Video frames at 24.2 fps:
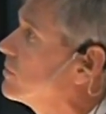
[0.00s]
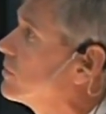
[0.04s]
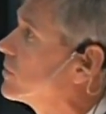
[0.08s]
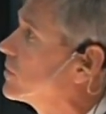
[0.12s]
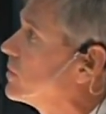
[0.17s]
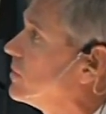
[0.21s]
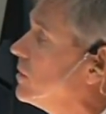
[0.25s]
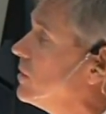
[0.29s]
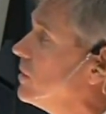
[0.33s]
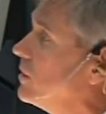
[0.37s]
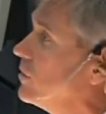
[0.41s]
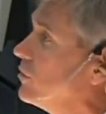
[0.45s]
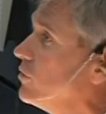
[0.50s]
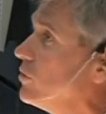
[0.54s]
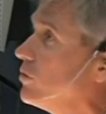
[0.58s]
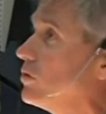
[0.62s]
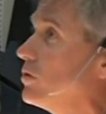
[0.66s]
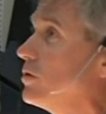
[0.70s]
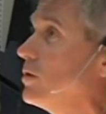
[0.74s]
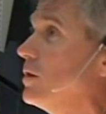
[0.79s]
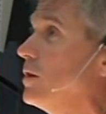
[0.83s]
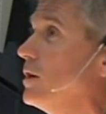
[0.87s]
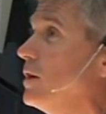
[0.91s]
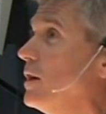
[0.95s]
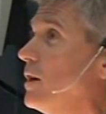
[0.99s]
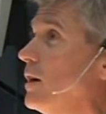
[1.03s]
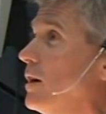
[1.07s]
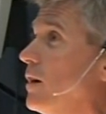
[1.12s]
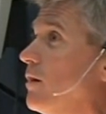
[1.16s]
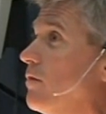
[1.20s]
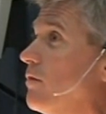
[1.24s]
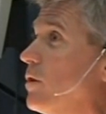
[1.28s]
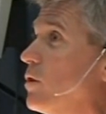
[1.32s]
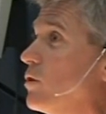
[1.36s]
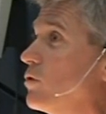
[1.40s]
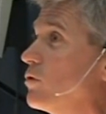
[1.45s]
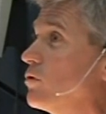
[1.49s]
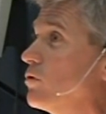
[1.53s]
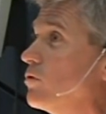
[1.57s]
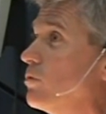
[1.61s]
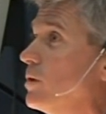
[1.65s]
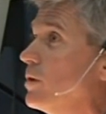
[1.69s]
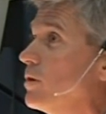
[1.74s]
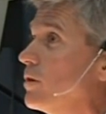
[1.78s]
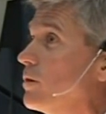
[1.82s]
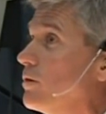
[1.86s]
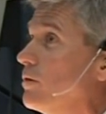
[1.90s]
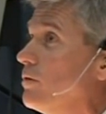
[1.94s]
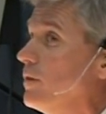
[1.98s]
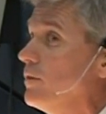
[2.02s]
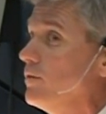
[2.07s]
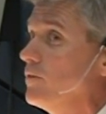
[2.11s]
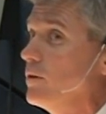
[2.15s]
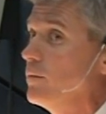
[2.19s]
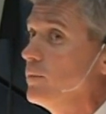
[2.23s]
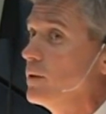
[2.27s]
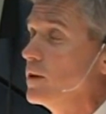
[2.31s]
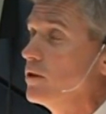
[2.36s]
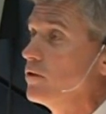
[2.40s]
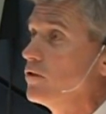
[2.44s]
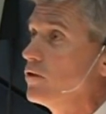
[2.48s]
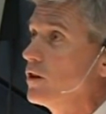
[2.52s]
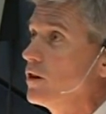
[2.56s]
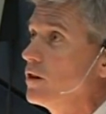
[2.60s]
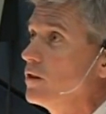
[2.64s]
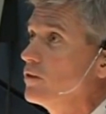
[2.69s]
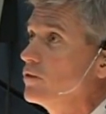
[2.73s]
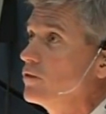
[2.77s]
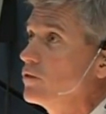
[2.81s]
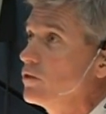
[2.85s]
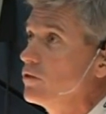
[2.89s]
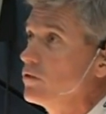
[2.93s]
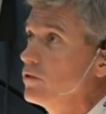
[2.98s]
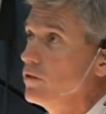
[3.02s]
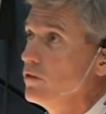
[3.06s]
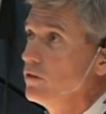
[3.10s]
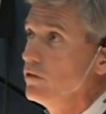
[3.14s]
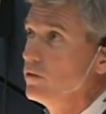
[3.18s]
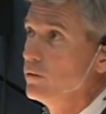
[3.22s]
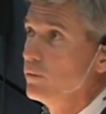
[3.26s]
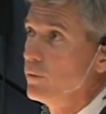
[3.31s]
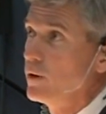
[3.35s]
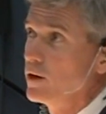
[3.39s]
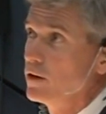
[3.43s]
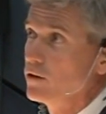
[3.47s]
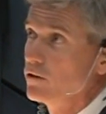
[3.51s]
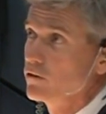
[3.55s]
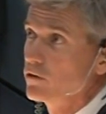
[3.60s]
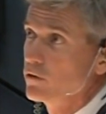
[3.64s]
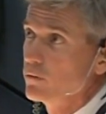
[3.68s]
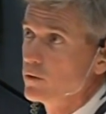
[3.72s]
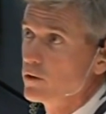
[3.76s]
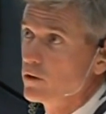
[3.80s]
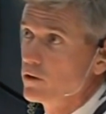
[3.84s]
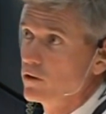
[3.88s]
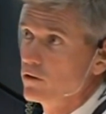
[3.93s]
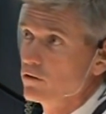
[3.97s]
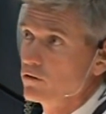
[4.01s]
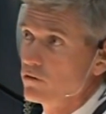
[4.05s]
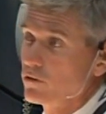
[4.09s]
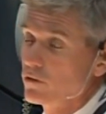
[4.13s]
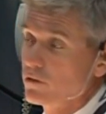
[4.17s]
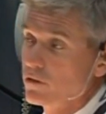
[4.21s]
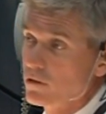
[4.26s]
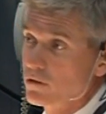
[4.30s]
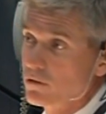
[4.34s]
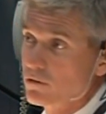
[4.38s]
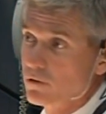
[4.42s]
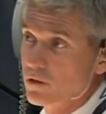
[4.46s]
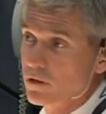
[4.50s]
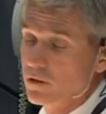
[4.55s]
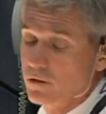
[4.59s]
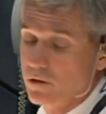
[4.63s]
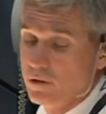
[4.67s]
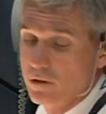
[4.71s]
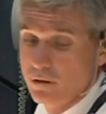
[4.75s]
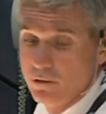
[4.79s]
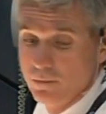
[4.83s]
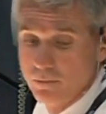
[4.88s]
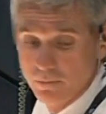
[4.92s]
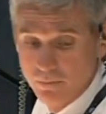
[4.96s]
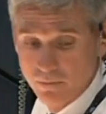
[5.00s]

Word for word: for launch. Folks, we are 50 minutes out. Let's continue to monitor, but things are looking really good.